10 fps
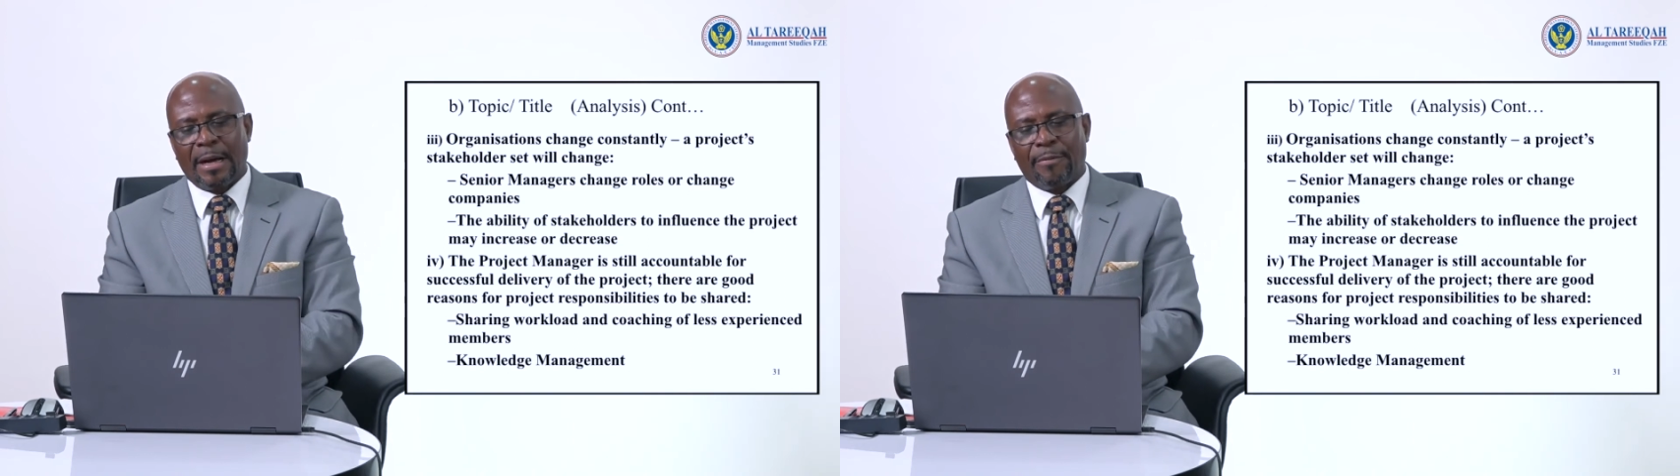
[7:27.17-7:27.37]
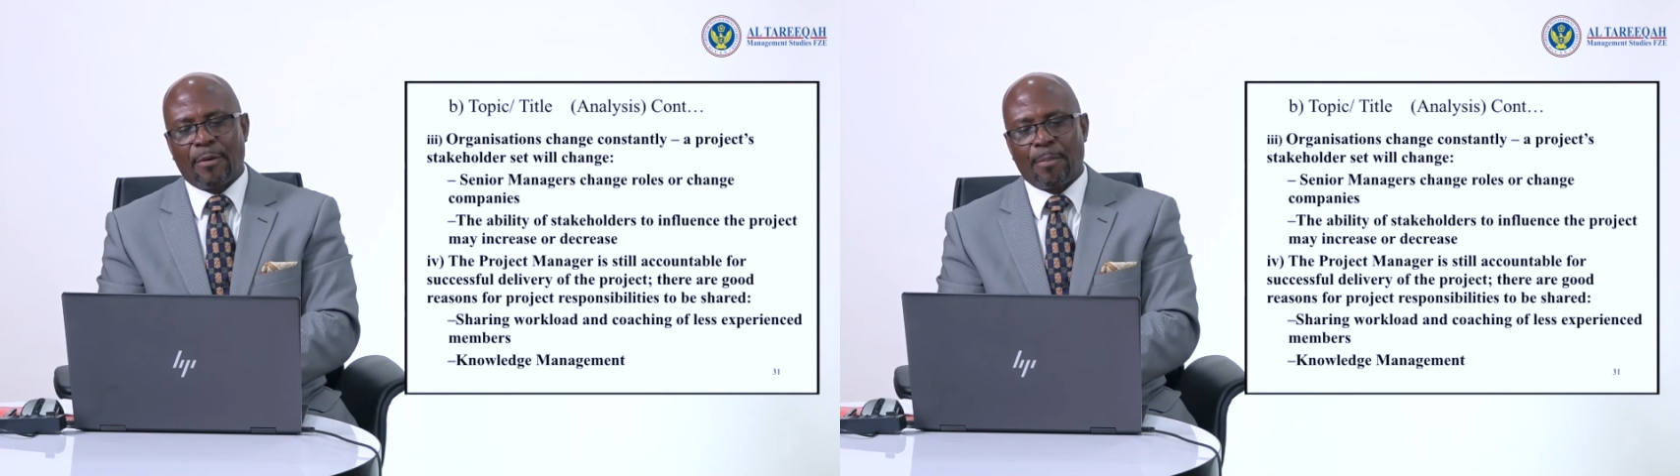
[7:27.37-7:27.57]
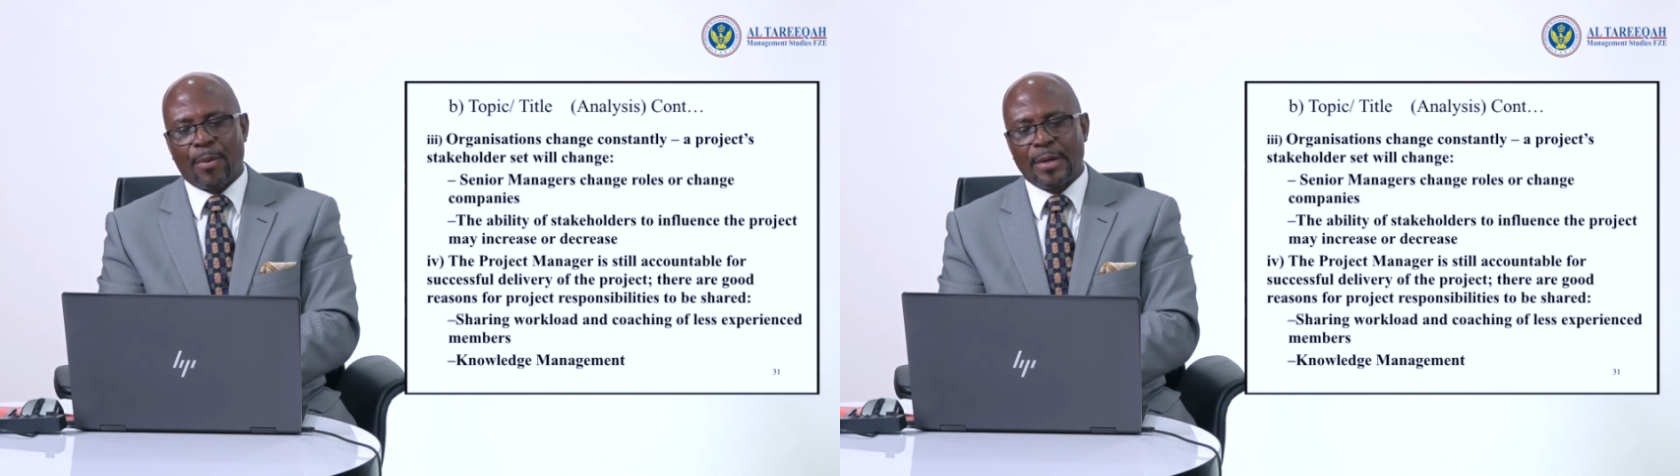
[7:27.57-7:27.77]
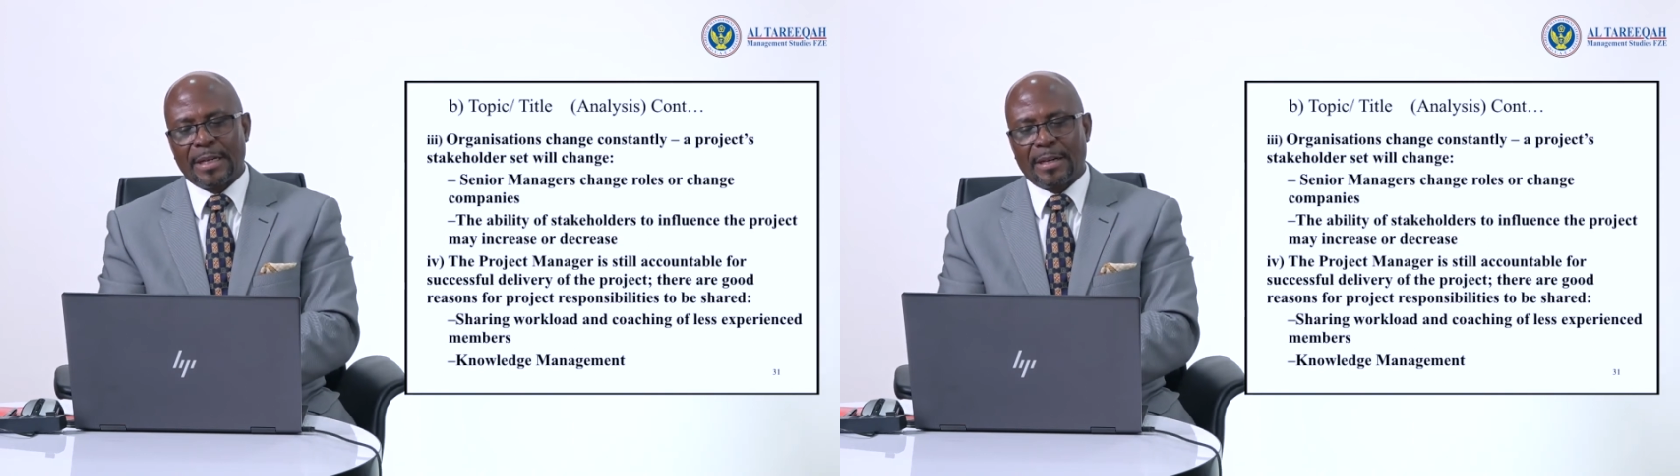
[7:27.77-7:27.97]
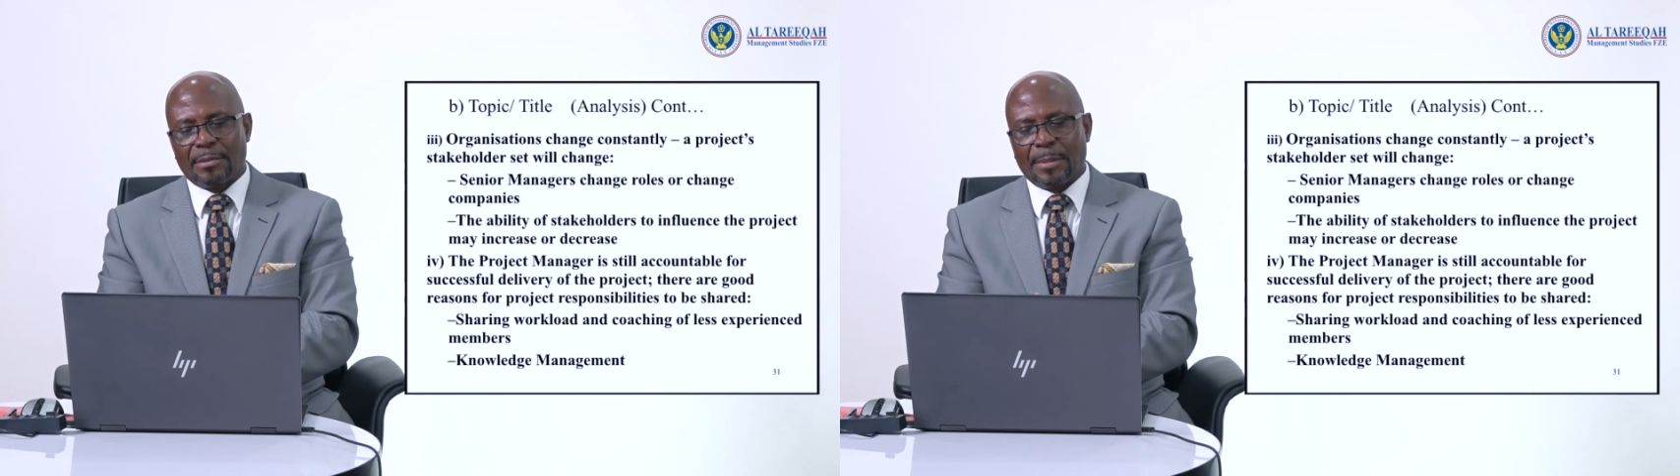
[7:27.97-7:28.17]
for
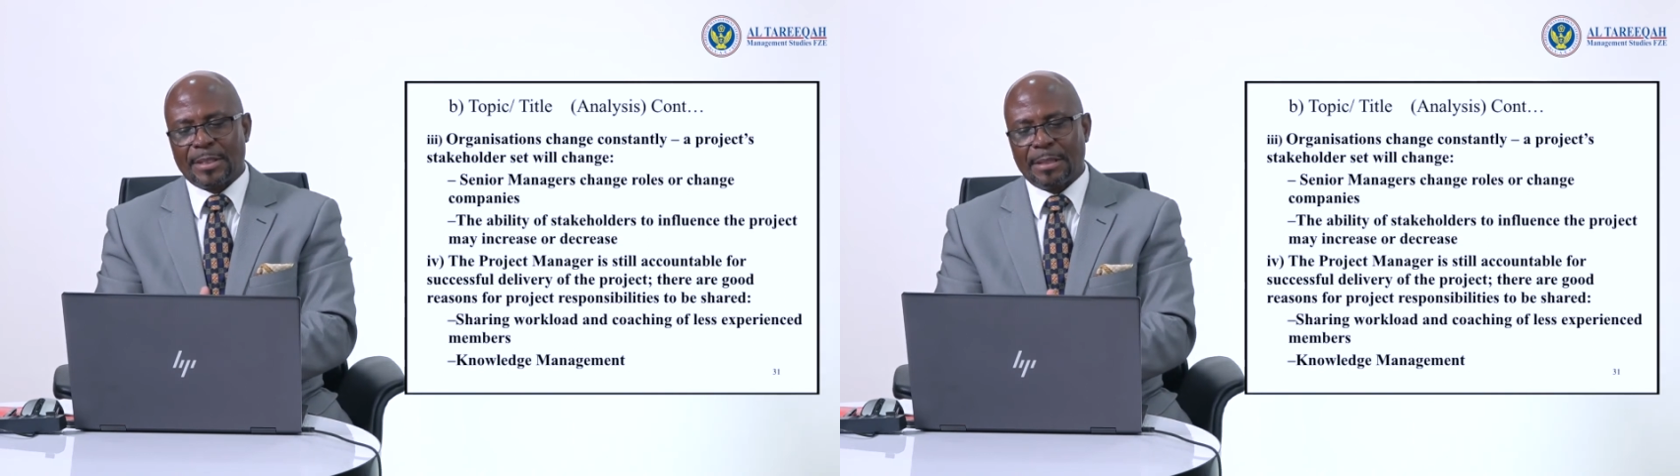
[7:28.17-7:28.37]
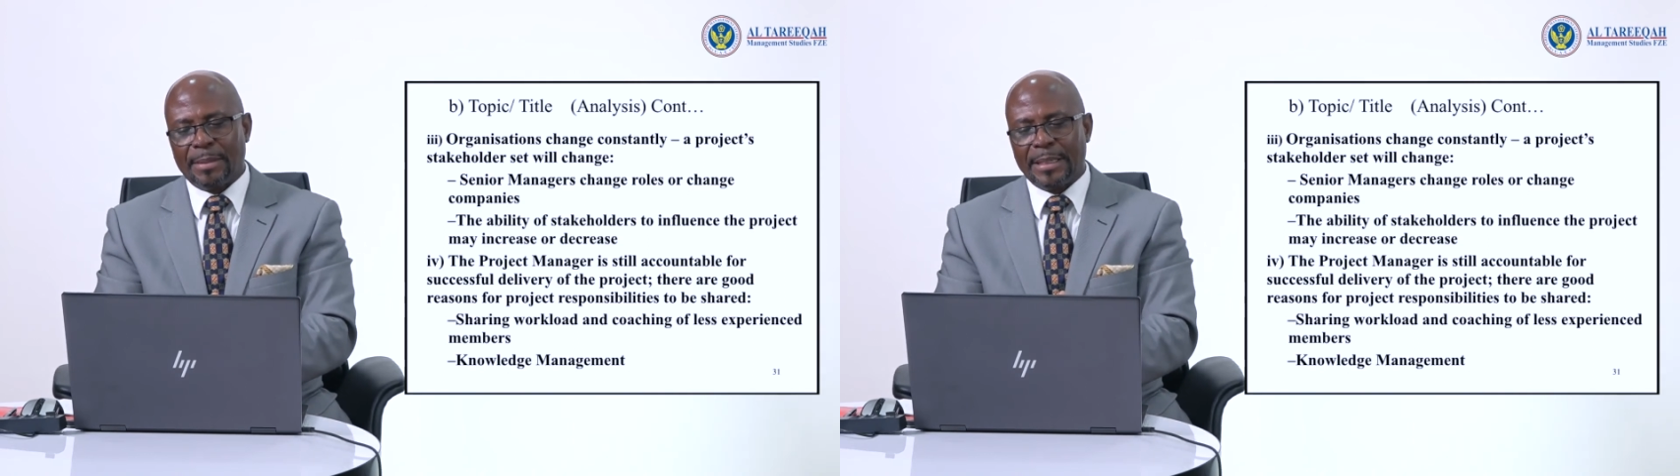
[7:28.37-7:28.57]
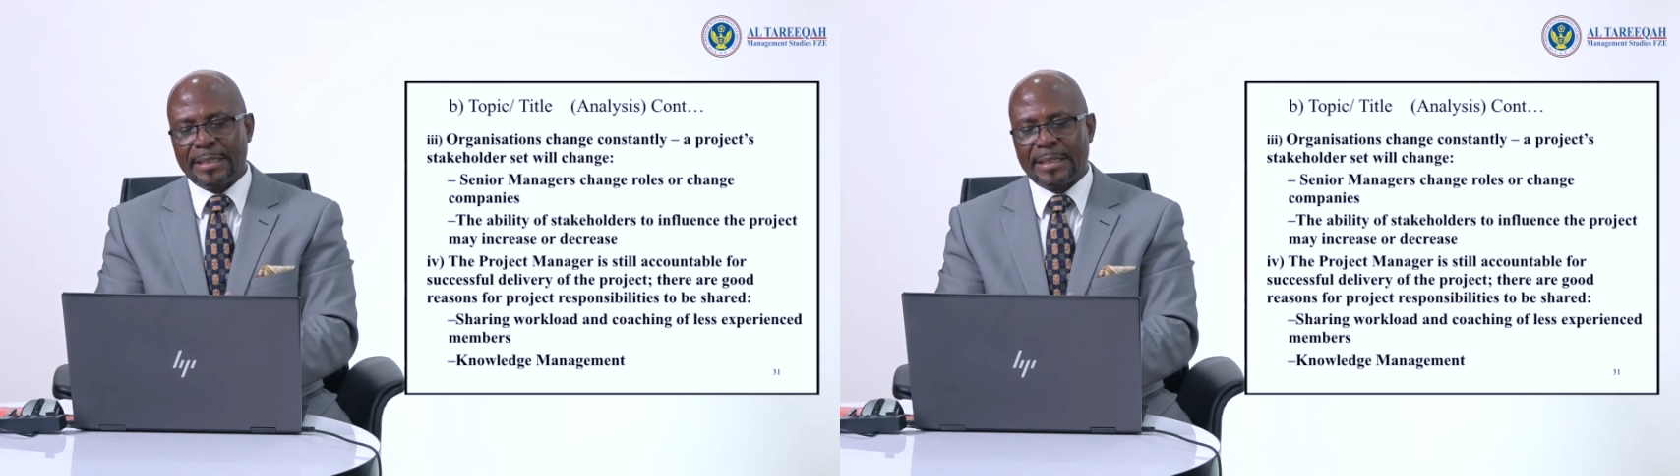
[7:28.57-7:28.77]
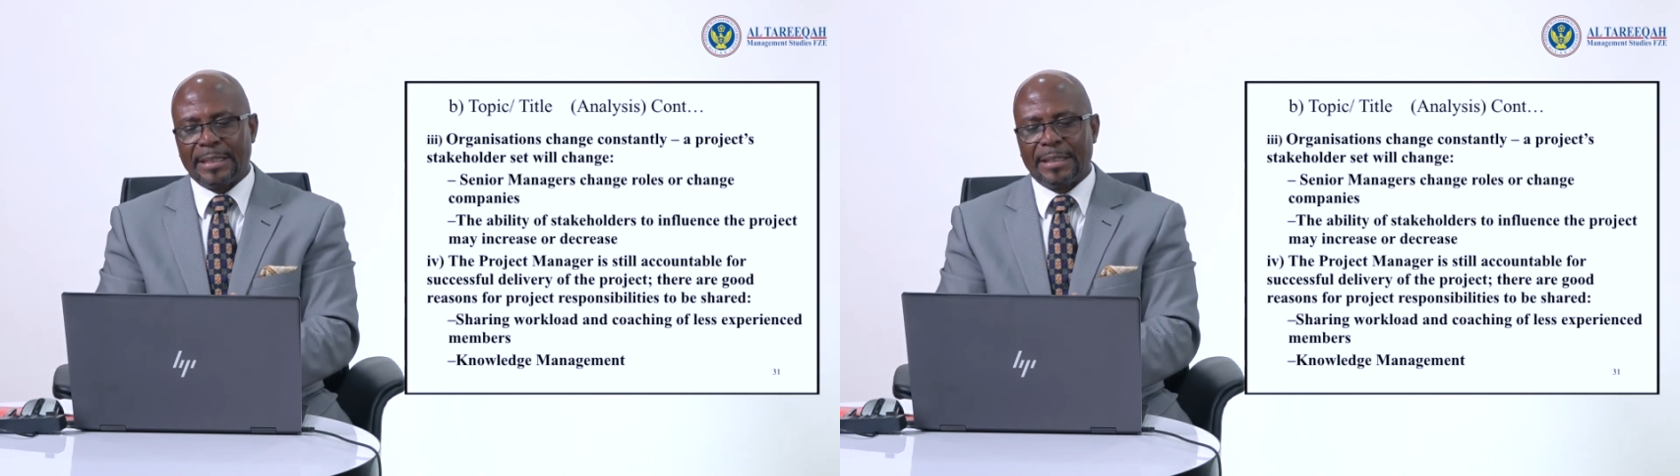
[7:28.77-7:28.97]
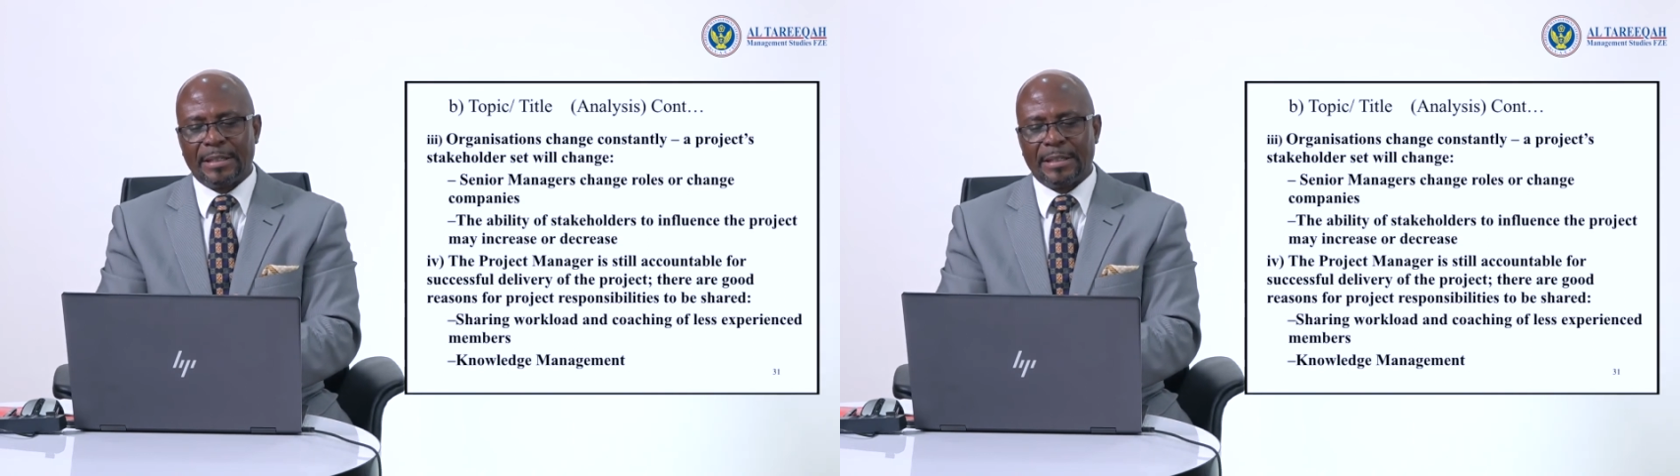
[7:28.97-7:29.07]
project responsibility